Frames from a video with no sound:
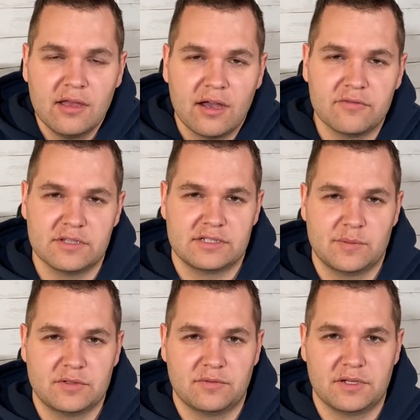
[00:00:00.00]
of these
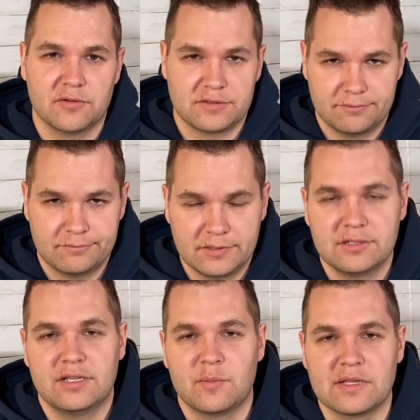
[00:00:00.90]
types of videos
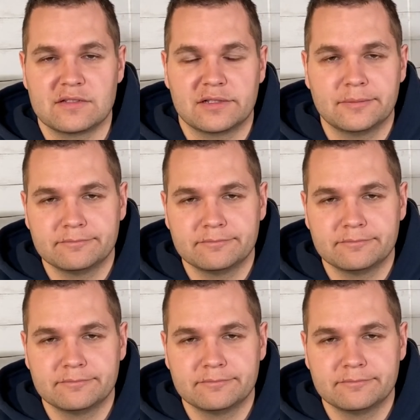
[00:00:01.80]
immensely.